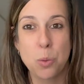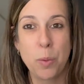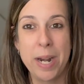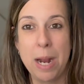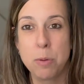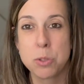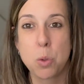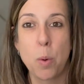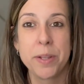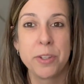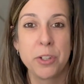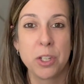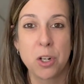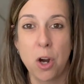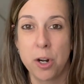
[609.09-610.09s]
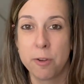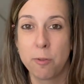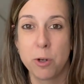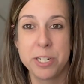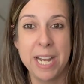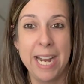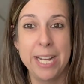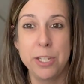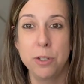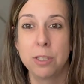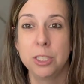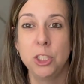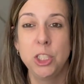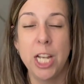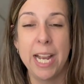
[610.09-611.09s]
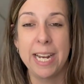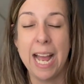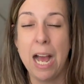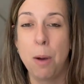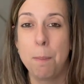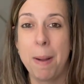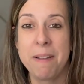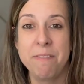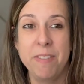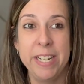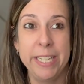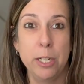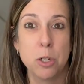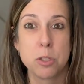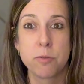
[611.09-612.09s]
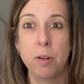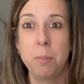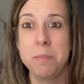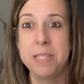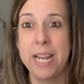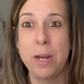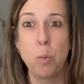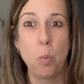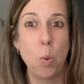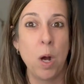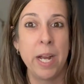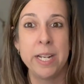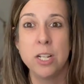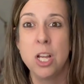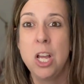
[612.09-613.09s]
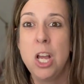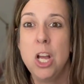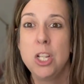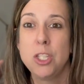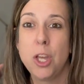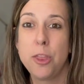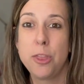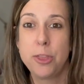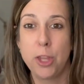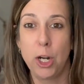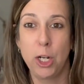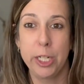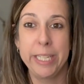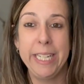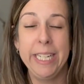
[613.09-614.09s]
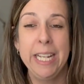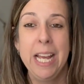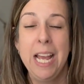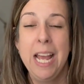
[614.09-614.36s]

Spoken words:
When I was going through the carnivore diet, you can check out my videos from day 1 to 30.